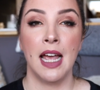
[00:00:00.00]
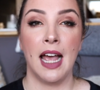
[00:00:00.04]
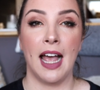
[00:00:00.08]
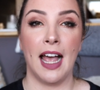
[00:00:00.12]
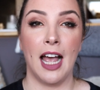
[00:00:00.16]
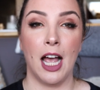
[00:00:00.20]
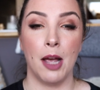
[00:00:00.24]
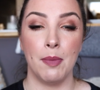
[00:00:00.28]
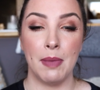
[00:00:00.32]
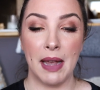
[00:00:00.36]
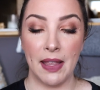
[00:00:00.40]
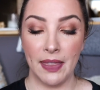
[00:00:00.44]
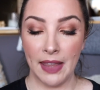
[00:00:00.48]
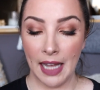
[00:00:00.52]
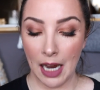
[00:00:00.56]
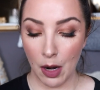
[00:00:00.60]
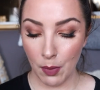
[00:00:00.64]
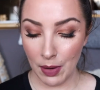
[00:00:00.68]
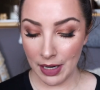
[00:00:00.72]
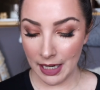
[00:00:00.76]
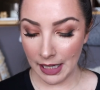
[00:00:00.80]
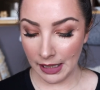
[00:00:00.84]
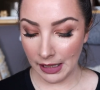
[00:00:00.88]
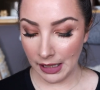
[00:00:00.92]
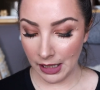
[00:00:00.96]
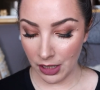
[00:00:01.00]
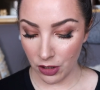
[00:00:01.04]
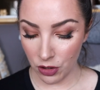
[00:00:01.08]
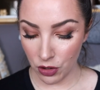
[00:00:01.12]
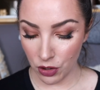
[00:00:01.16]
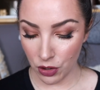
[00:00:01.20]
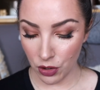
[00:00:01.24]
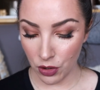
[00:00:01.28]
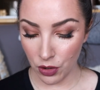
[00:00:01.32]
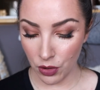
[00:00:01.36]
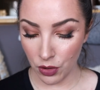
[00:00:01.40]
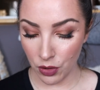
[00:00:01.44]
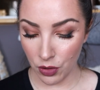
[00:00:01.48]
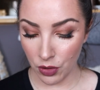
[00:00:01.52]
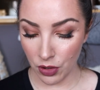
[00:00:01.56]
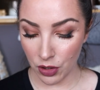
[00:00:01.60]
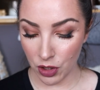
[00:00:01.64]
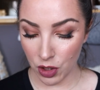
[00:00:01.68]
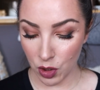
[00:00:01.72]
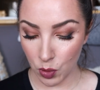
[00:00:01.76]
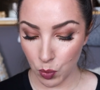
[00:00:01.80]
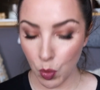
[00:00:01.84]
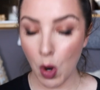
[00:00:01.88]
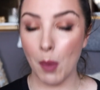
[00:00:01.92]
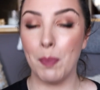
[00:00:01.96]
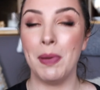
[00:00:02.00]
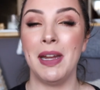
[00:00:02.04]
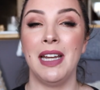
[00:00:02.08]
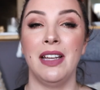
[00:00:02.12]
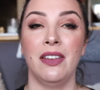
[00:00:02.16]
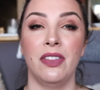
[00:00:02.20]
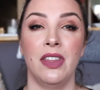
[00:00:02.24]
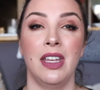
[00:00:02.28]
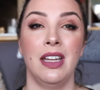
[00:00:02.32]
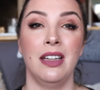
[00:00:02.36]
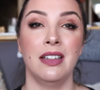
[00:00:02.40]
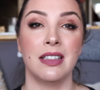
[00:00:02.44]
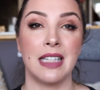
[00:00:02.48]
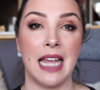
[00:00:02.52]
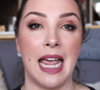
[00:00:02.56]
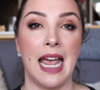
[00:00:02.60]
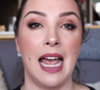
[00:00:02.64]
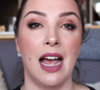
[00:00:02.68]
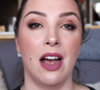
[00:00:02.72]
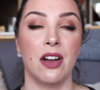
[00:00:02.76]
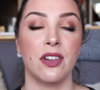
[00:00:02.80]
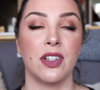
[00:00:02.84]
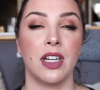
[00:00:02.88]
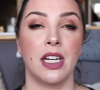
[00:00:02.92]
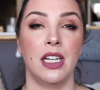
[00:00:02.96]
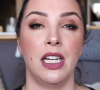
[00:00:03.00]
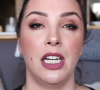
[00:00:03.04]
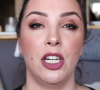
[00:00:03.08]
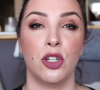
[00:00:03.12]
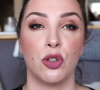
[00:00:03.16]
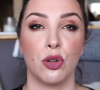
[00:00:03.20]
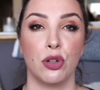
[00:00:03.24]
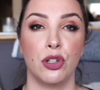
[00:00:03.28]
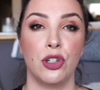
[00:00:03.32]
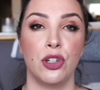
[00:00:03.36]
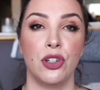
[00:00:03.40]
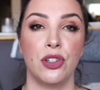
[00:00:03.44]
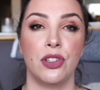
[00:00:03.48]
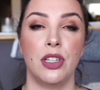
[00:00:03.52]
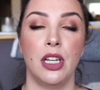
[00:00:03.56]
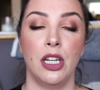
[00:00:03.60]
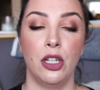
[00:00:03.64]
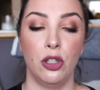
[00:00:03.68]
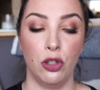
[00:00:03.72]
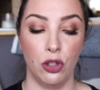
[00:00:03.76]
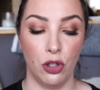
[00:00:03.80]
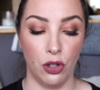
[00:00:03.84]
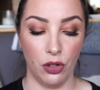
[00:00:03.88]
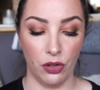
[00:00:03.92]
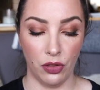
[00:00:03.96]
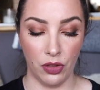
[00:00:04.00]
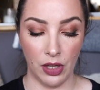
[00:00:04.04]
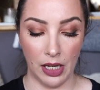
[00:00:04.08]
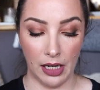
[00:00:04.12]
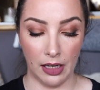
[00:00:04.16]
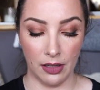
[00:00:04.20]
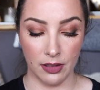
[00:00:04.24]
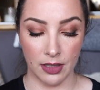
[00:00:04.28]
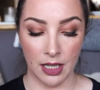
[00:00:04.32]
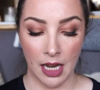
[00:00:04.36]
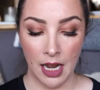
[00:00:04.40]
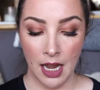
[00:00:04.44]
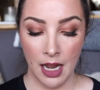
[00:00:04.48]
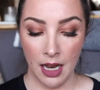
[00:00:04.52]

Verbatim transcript: Um, and now we're getting into swapping things out and introducing new things.